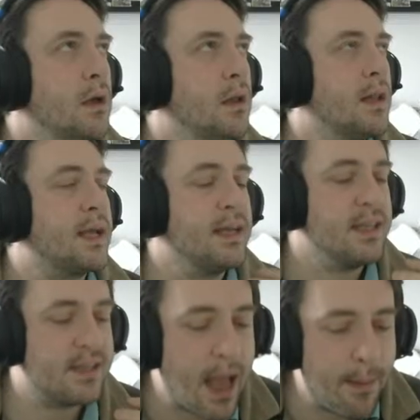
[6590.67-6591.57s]
like an
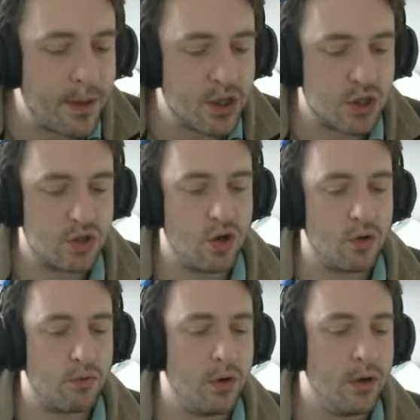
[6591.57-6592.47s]
established
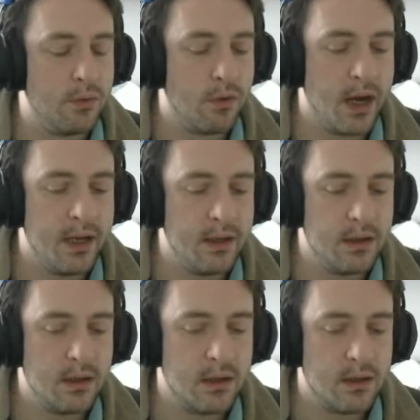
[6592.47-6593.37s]
genre, right?
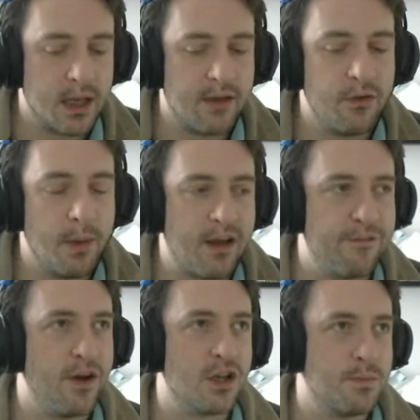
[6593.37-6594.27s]
Like if you make a
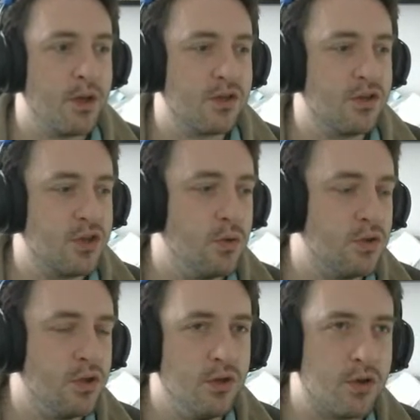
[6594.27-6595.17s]
first-person
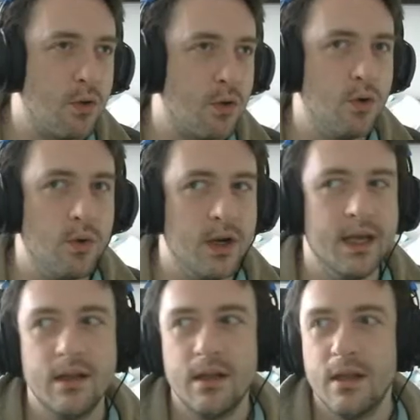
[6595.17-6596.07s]
shooter, you don't call
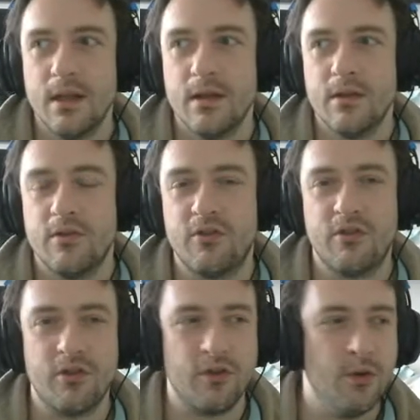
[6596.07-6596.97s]
it
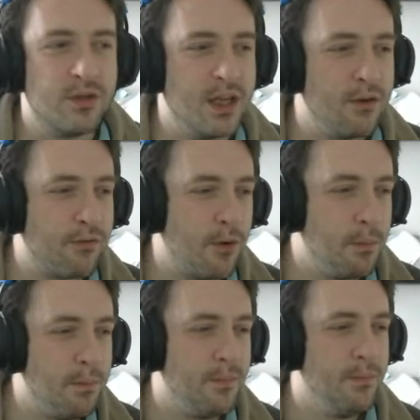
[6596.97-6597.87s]
shooting
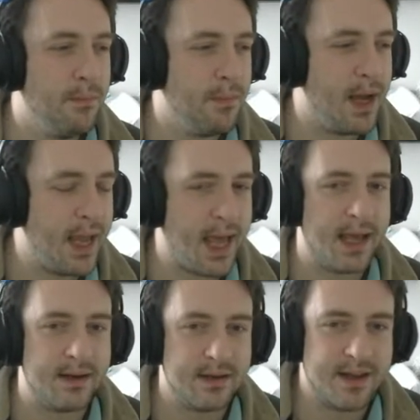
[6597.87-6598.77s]
from my
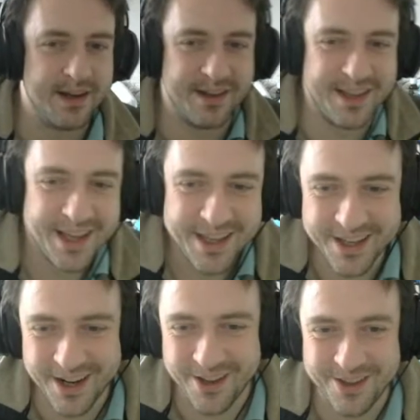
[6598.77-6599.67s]
head, kind of, you know,